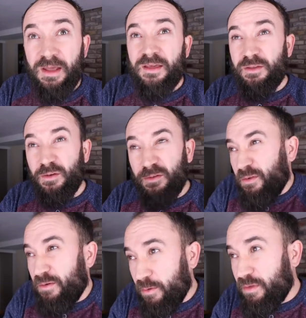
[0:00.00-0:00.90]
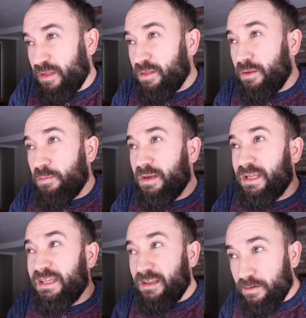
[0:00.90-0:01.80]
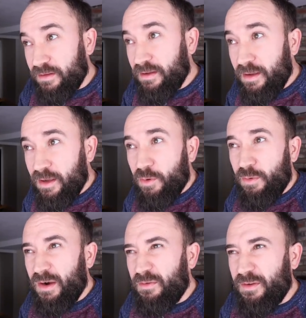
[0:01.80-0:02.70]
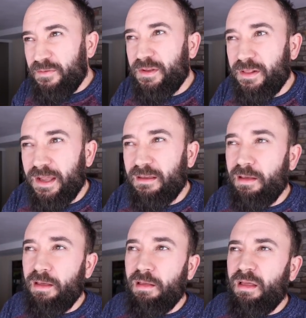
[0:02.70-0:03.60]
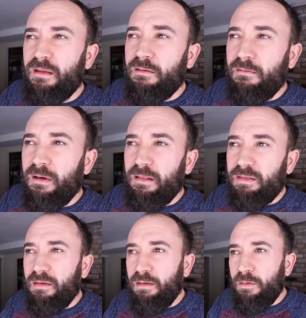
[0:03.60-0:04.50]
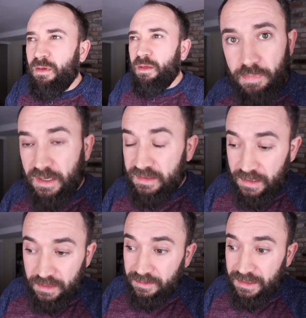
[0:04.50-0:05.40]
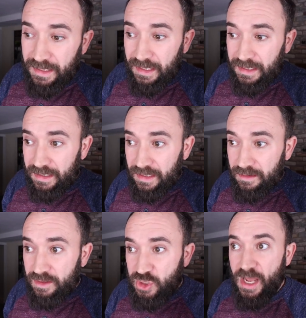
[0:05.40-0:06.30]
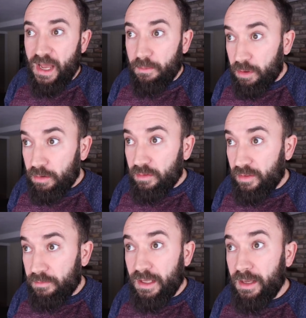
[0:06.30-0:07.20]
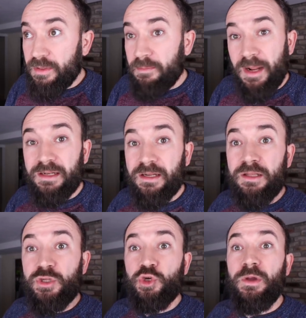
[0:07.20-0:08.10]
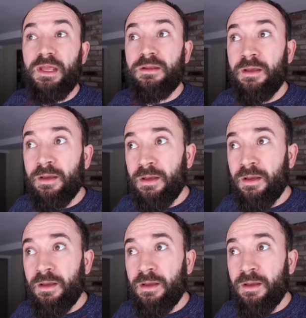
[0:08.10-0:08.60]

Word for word: So there's always this little bit of guilt whenever you feel like, oh, I don't want to do it. But at the end of the day, it is a job. Sometimes I'm not going to enjoy it.